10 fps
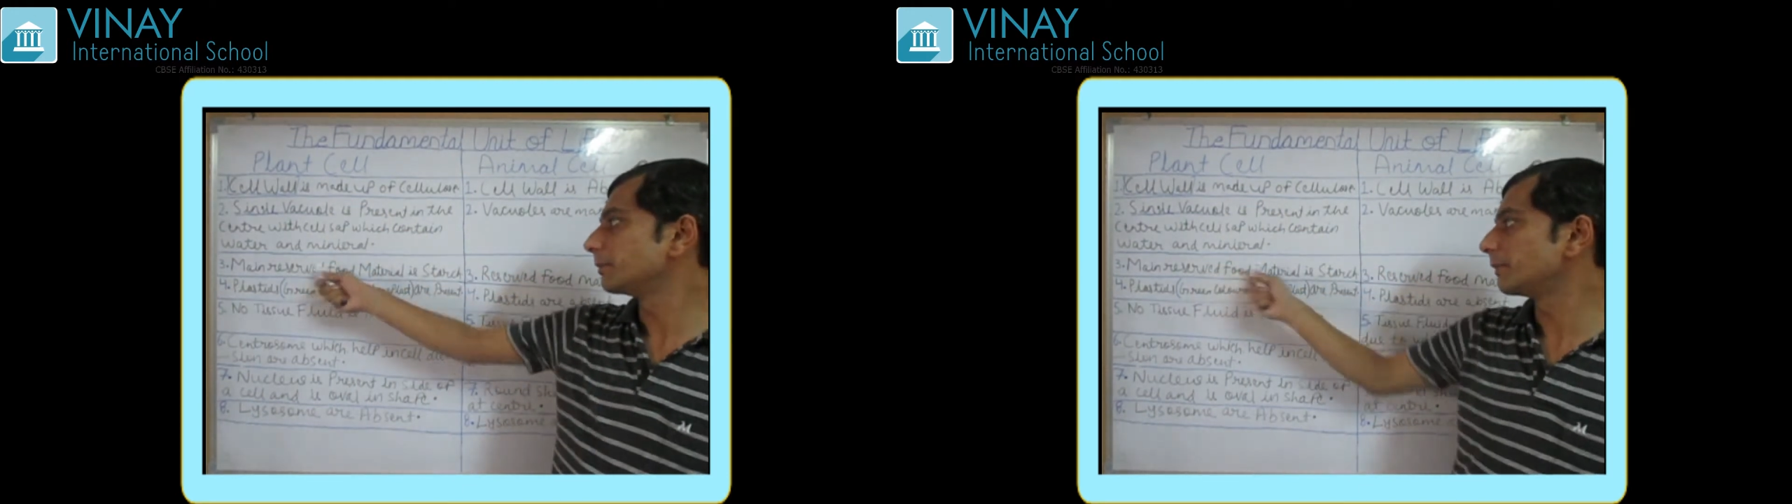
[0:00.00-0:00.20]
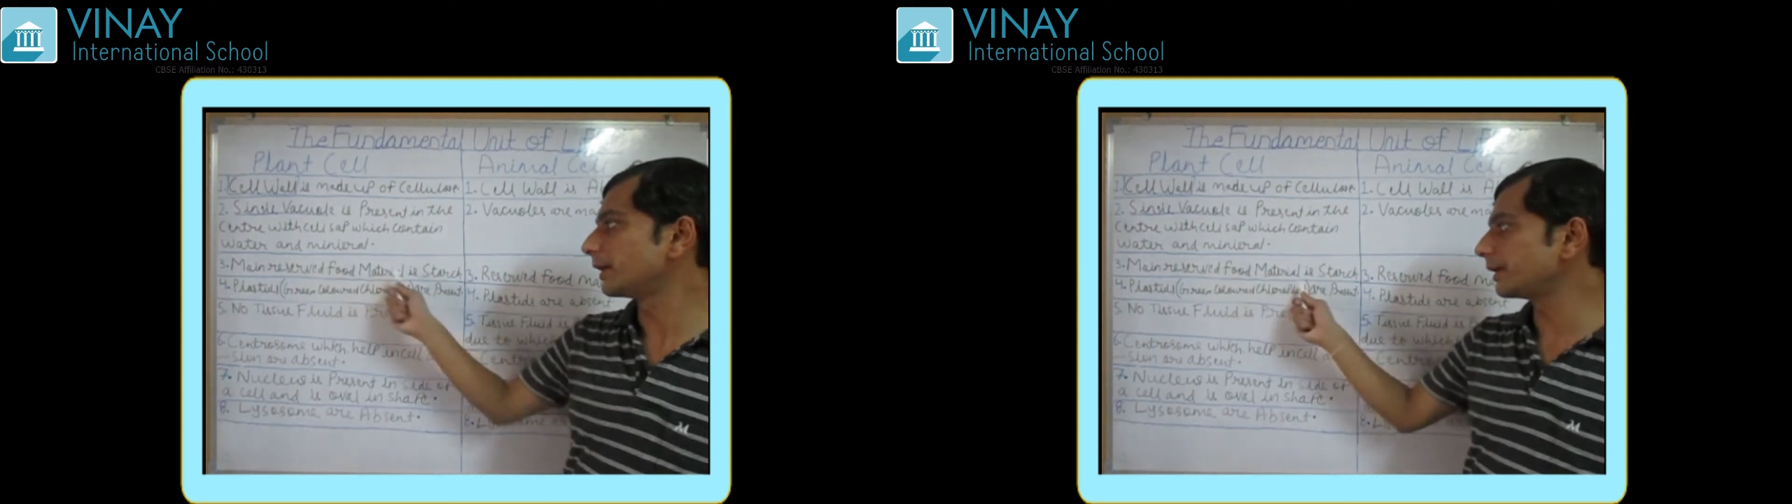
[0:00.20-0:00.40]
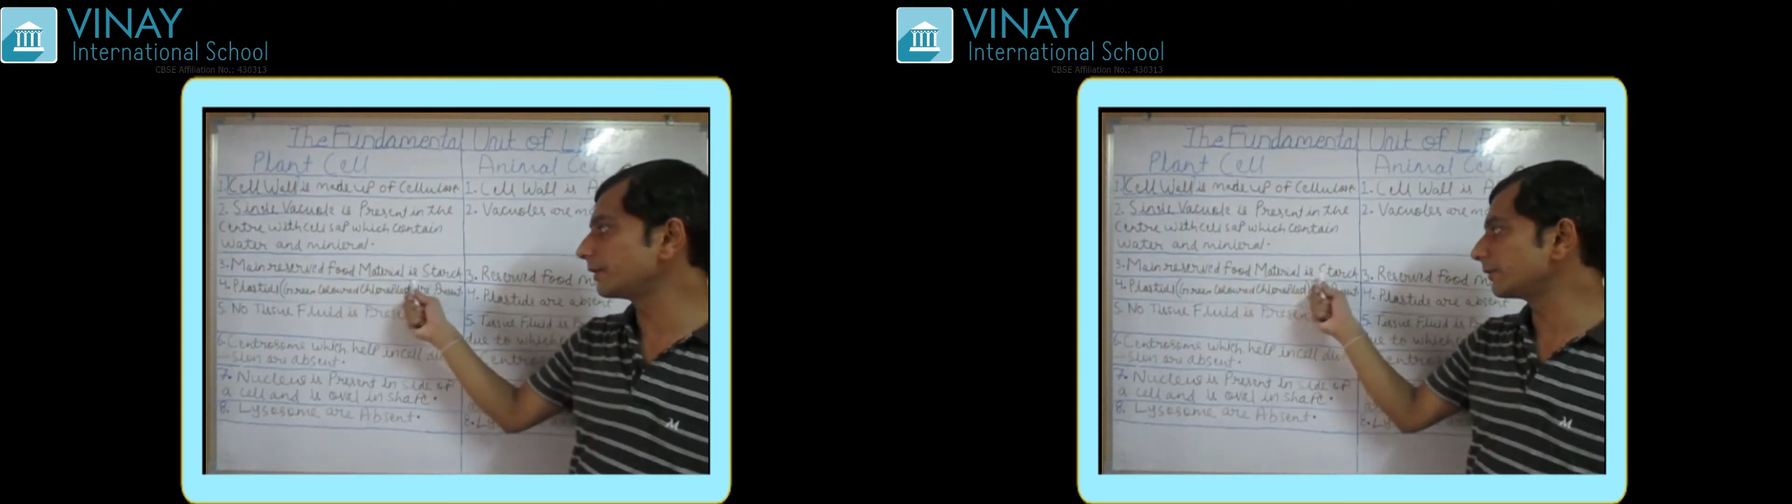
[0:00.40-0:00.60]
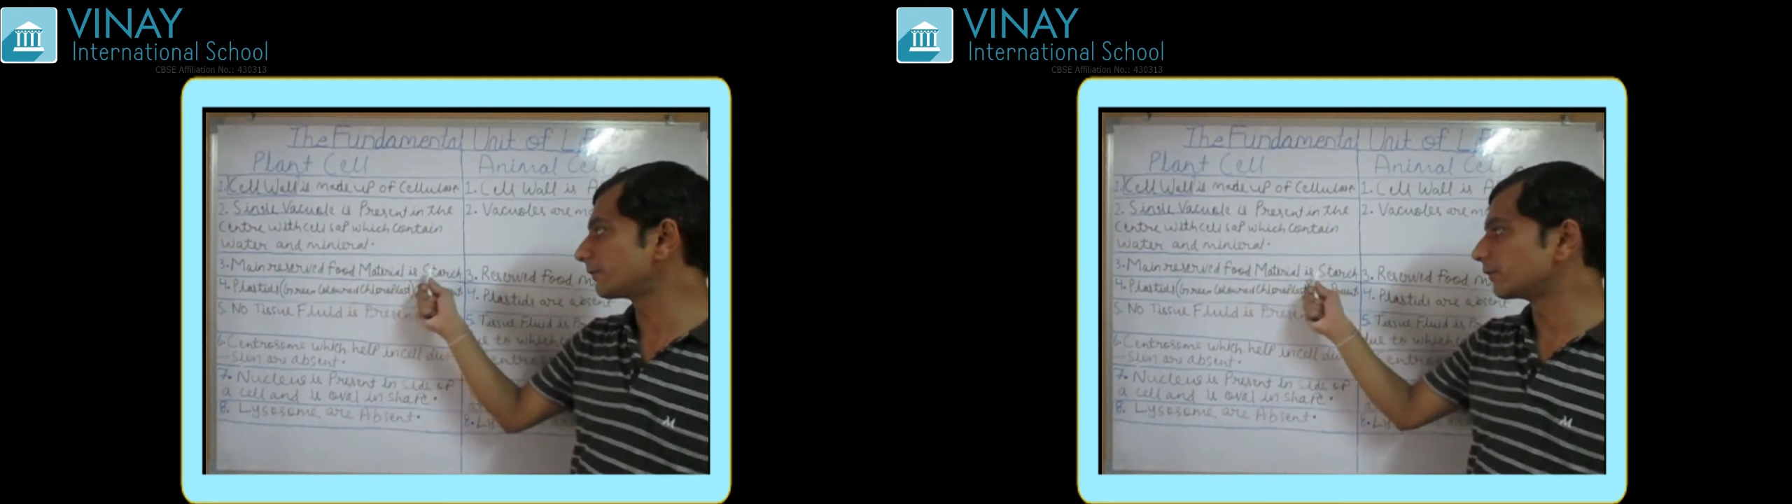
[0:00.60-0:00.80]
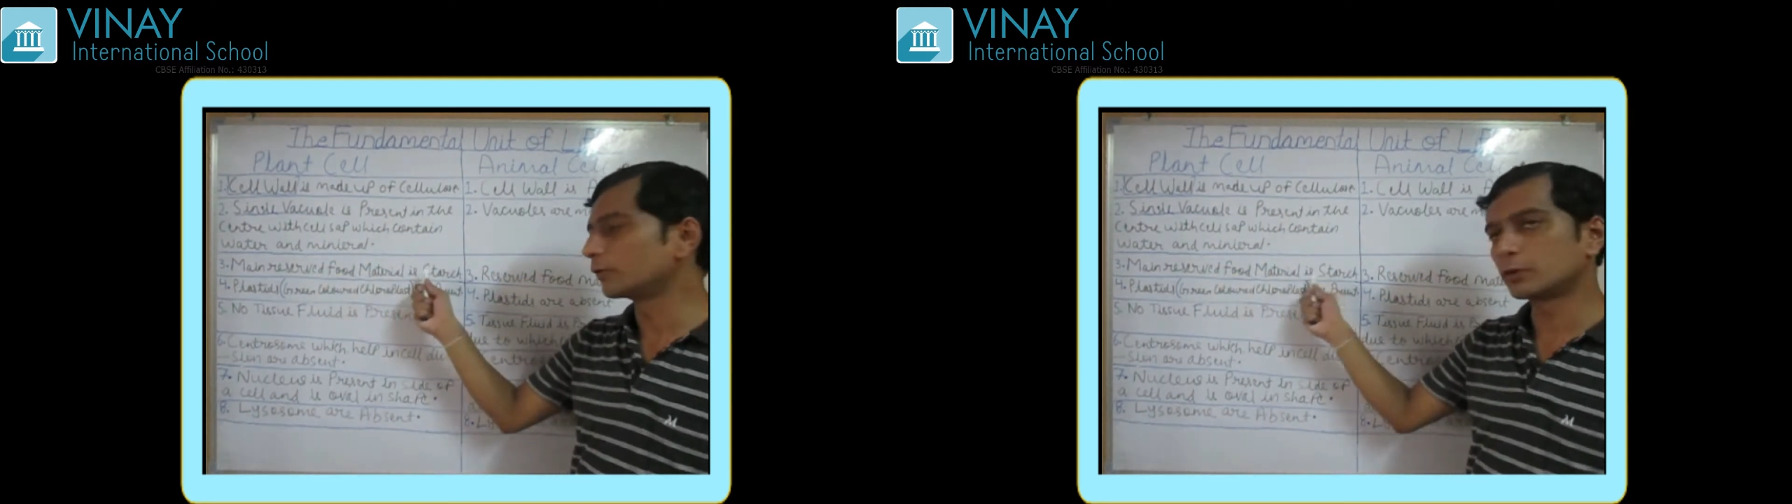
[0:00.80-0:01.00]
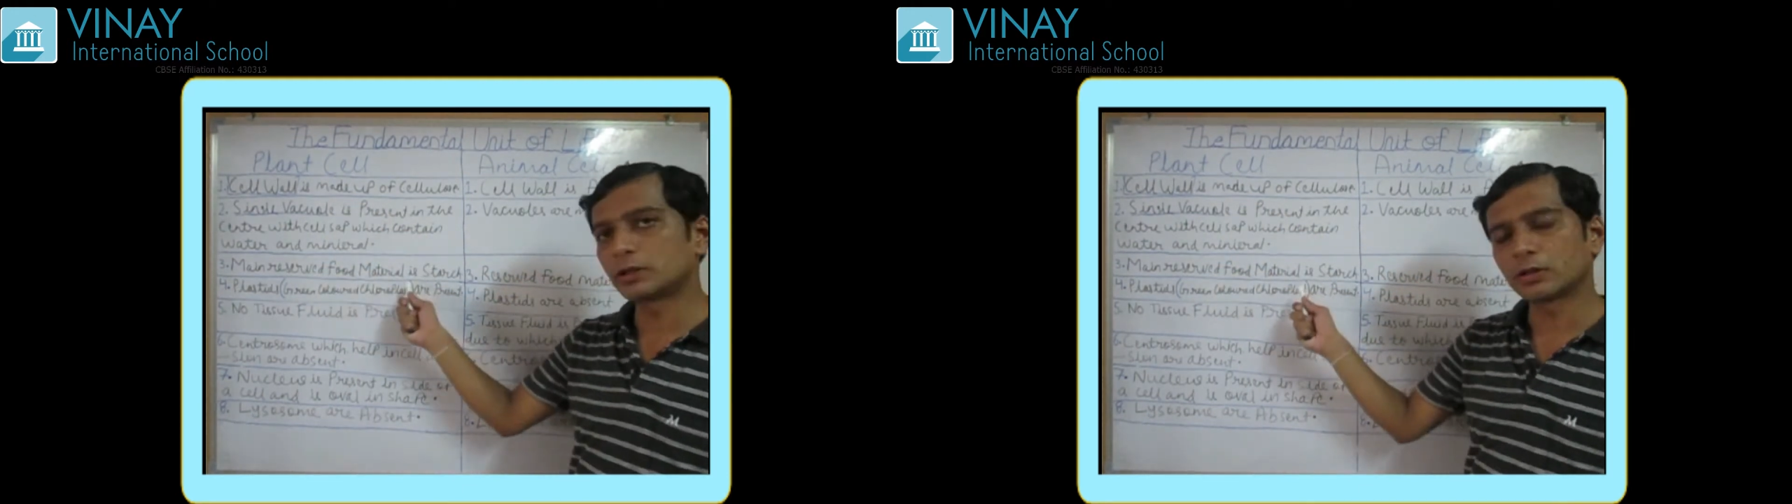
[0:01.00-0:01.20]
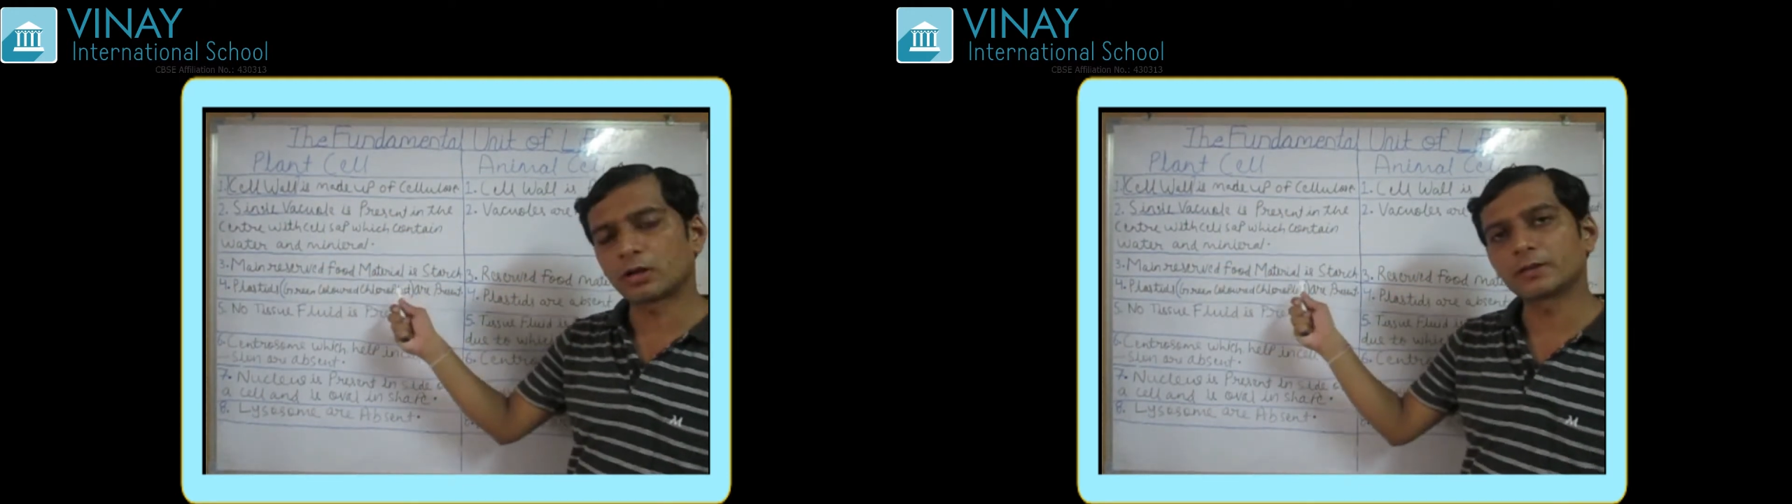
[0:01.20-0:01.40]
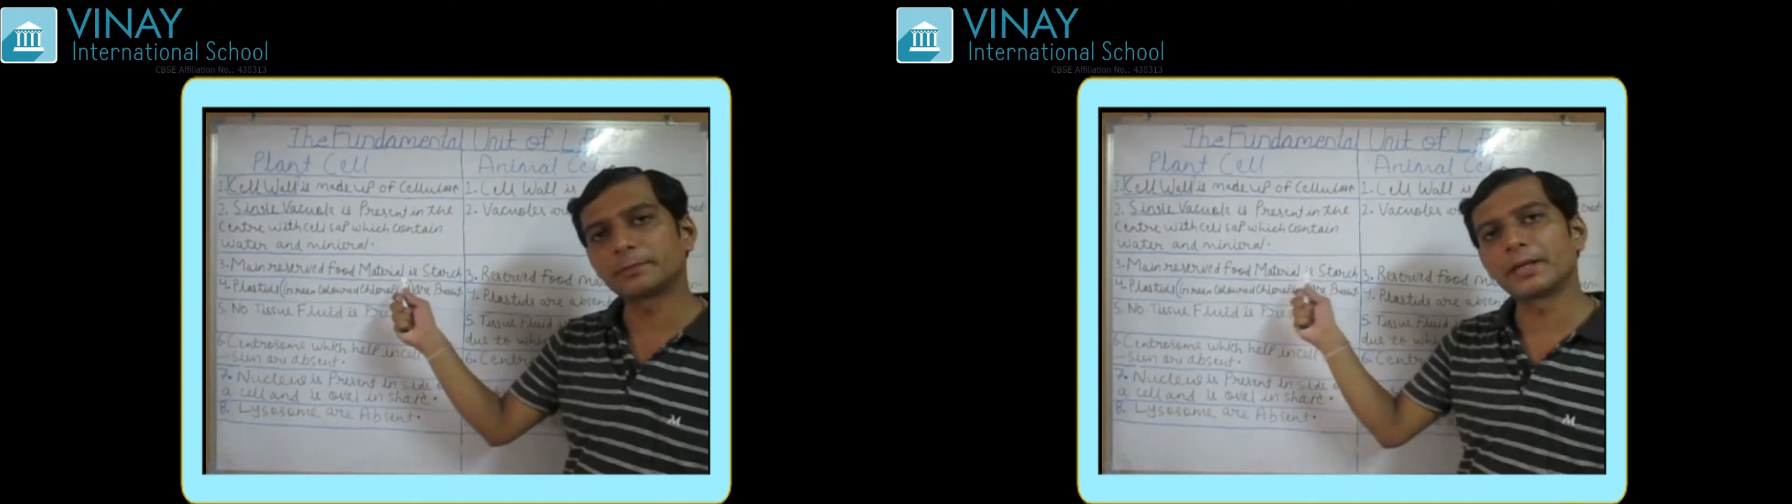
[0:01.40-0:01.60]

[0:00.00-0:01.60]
main food or